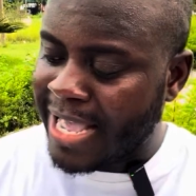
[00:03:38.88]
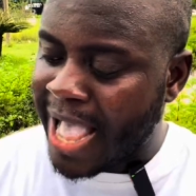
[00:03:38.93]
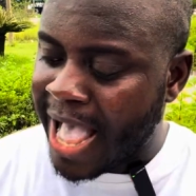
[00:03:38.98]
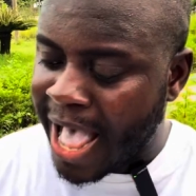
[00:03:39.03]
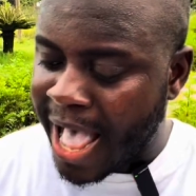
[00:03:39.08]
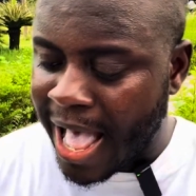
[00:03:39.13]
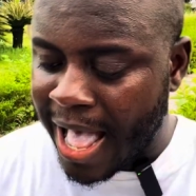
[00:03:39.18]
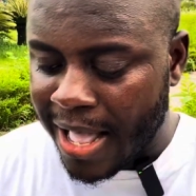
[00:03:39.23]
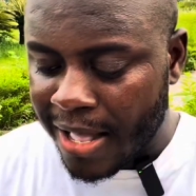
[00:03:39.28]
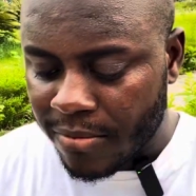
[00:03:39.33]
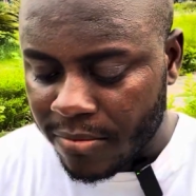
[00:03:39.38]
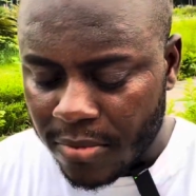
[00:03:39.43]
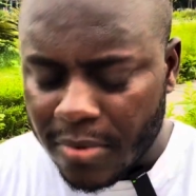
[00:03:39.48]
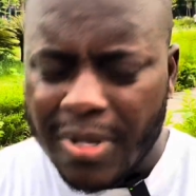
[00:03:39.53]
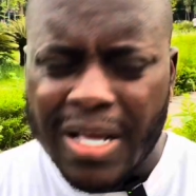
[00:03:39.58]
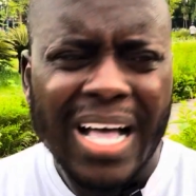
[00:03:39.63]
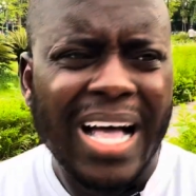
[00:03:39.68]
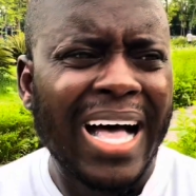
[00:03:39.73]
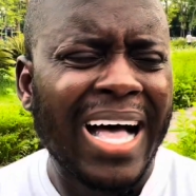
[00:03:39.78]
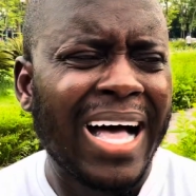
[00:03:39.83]

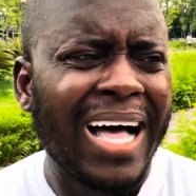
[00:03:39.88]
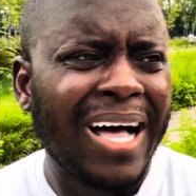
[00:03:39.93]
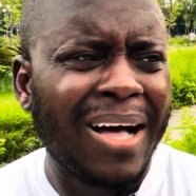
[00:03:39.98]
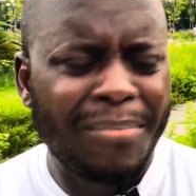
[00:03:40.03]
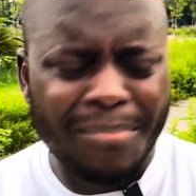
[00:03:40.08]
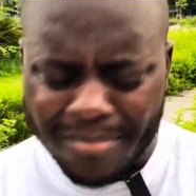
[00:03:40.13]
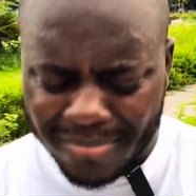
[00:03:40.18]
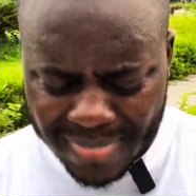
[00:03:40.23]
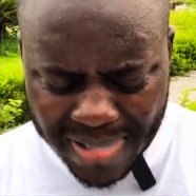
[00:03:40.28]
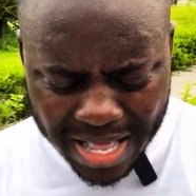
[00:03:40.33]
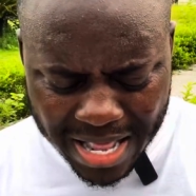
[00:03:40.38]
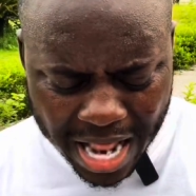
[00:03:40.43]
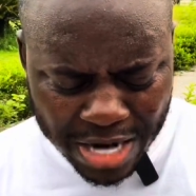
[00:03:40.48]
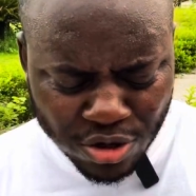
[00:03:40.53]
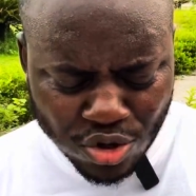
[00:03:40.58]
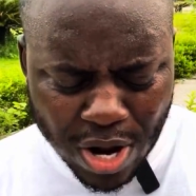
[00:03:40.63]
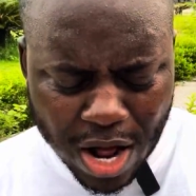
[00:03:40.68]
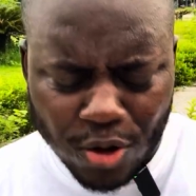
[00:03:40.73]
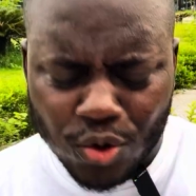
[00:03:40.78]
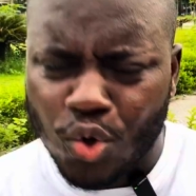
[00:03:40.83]
I
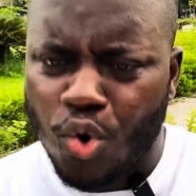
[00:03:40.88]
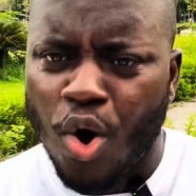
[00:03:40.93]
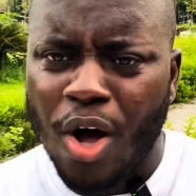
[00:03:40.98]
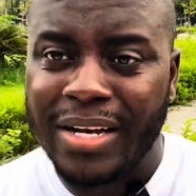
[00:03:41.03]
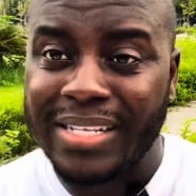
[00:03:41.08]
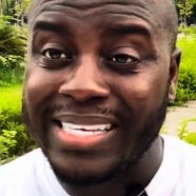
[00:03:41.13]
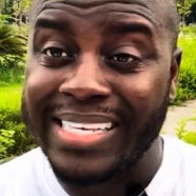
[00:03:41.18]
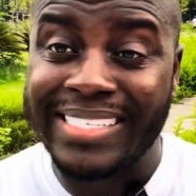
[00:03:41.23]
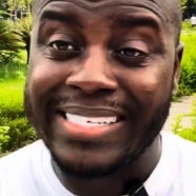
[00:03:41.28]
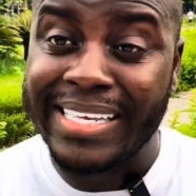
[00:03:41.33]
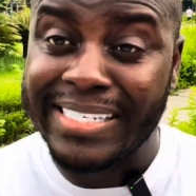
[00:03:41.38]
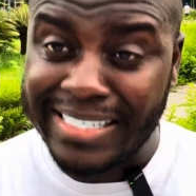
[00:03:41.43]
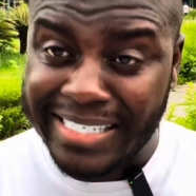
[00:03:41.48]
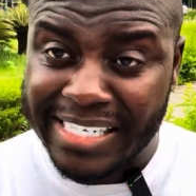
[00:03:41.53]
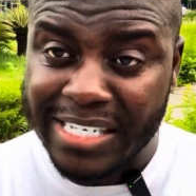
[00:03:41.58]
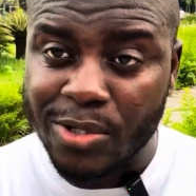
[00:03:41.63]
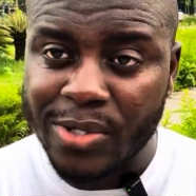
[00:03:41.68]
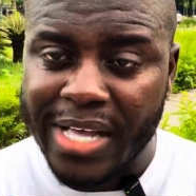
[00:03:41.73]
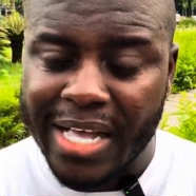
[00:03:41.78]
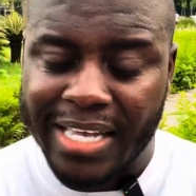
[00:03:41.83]
don't know how to call it, it's a
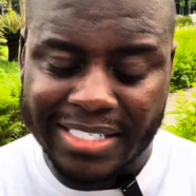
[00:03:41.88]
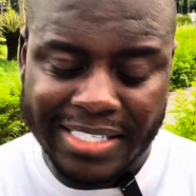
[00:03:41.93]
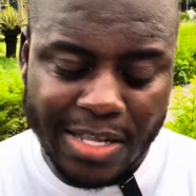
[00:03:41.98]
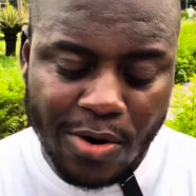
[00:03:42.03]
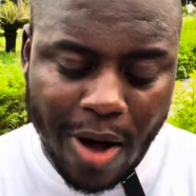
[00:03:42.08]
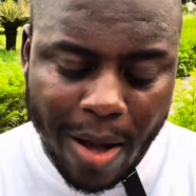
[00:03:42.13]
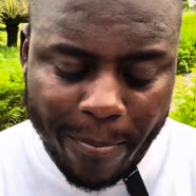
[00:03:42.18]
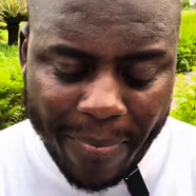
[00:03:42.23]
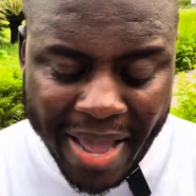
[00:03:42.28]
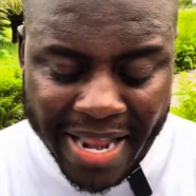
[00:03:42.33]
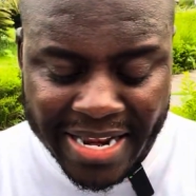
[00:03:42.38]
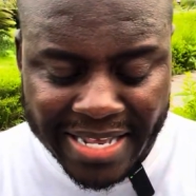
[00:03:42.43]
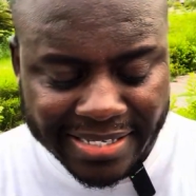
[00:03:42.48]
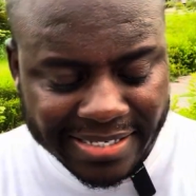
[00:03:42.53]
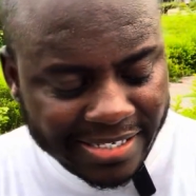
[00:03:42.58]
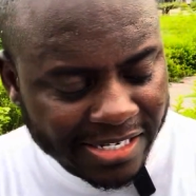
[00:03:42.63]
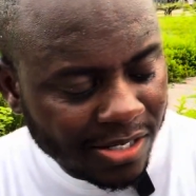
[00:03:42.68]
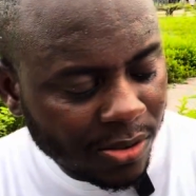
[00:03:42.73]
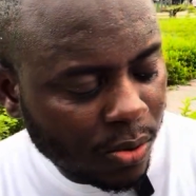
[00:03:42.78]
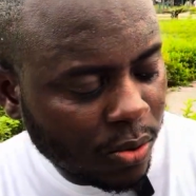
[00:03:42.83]
seal. Yes, they will append a
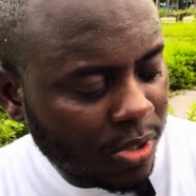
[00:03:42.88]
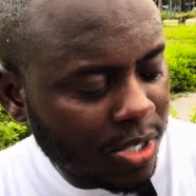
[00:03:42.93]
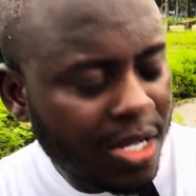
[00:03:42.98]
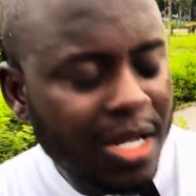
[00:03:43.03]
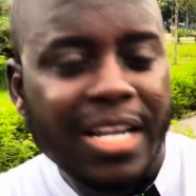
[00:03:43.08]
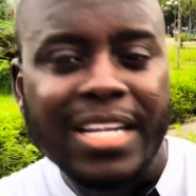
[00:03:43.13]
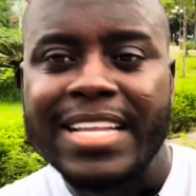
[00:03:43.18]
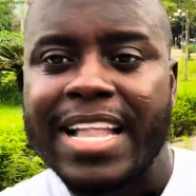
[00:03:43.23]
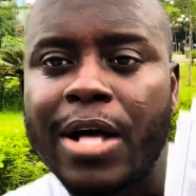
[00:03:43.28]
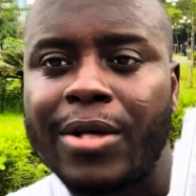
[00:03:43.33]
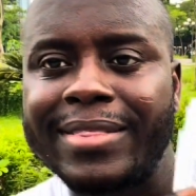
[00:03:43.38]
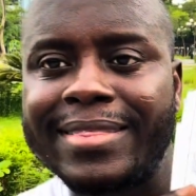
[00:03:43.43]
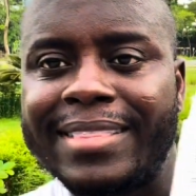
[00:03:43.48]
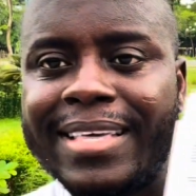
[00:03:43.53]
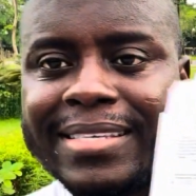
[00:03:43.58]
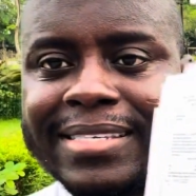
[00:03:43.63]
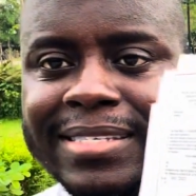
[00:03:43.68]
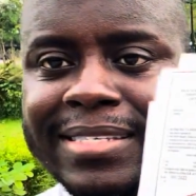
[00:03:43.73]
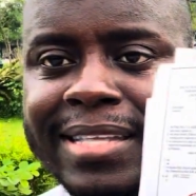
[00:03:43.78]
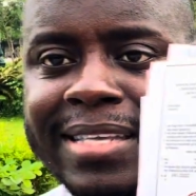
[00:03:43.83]
seal. Now,
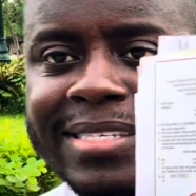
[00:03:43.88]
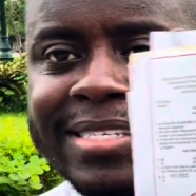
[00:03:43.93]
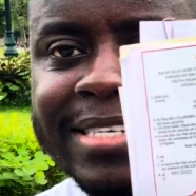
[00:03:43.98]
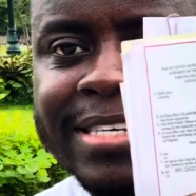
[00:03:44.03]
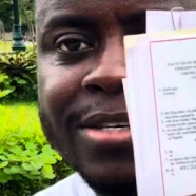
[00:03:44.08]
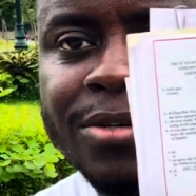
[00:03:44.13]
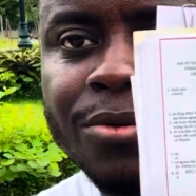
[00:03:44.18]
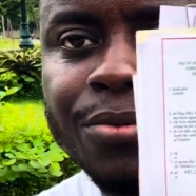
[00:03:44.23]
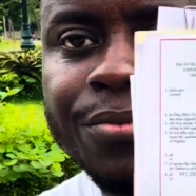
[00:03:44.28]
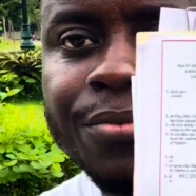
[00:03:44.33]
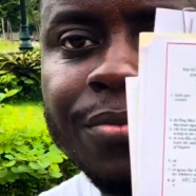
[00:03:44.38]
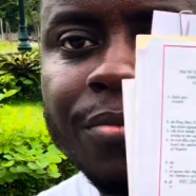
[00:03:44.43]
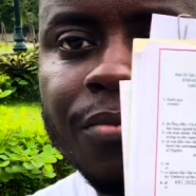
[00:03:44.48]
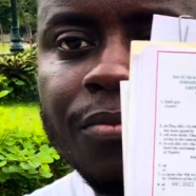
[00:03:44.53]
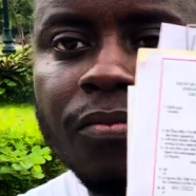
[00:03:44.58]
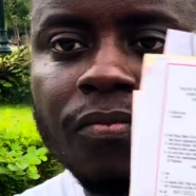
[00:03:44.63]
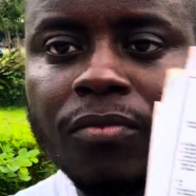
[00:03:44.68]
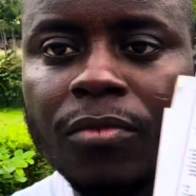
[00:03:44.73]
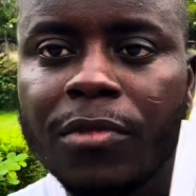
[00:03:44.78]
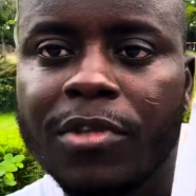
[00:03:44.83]
this is the seal.
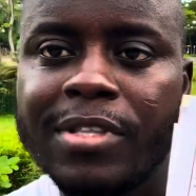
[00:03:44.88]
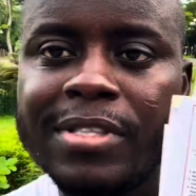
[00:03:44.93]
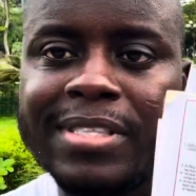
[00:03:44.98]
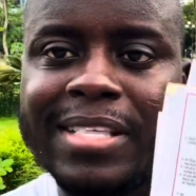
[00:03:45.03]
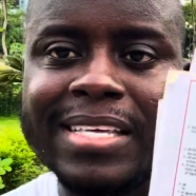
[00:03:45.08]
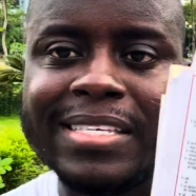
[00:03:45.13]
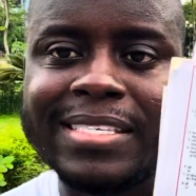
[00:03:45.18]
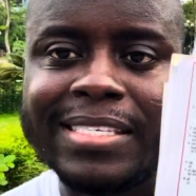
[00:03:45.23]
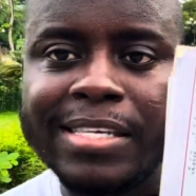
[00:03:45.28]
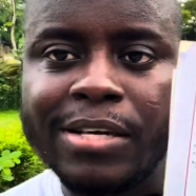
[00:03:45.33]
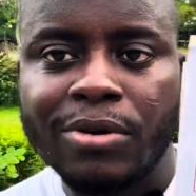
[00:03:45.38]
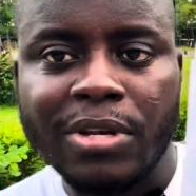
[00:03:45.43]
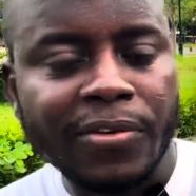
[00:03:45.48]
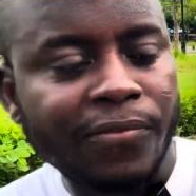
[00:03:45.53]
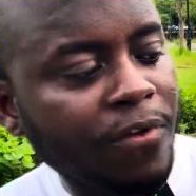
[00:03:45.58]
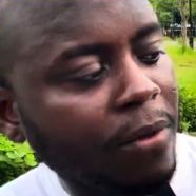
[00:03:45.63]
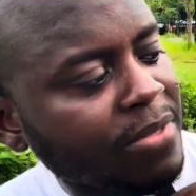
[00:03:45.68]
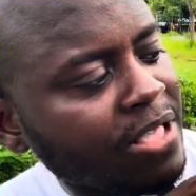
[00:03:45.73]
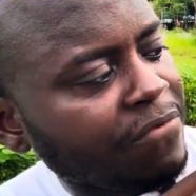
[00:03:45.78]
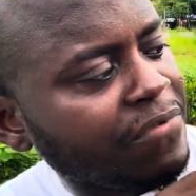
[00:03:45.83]
This seal is
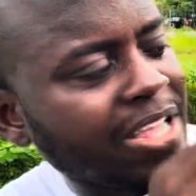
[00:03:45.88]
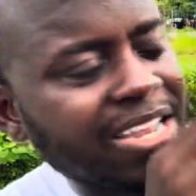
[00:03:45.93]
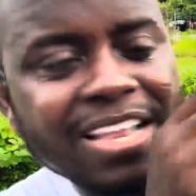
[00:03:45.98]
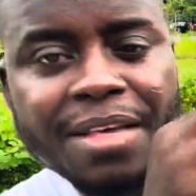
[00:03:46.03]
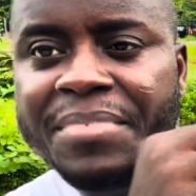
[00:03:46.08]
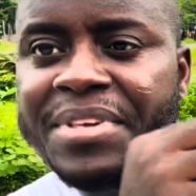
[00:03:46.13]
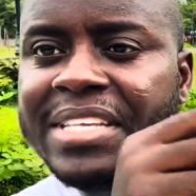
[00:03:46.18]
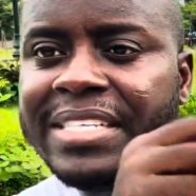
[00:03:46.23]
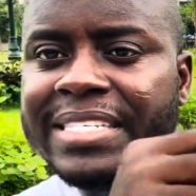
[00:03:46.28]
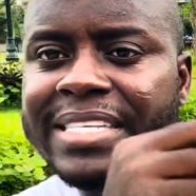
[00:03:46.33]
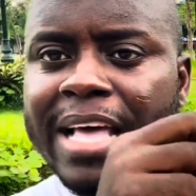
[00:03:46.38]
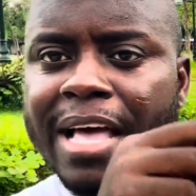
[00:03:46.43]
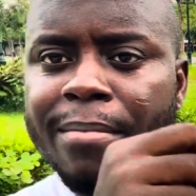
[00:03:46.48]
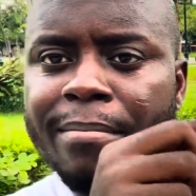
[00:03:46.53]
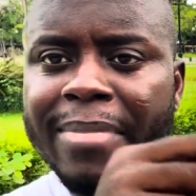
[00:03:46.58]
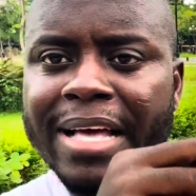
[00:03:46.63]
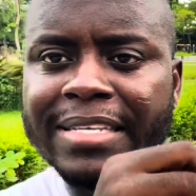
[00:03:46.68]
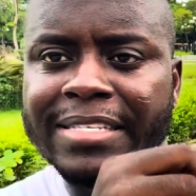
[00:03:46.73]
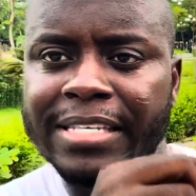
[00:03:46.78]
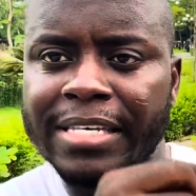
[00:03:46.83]
from the Vietnamese
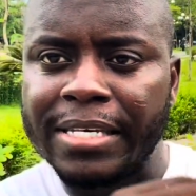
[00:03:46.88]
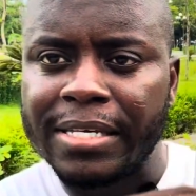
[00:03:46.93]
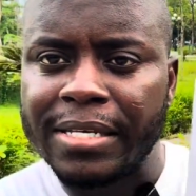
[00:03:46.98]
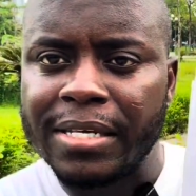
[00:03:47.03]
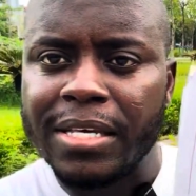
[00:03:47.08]
embassy.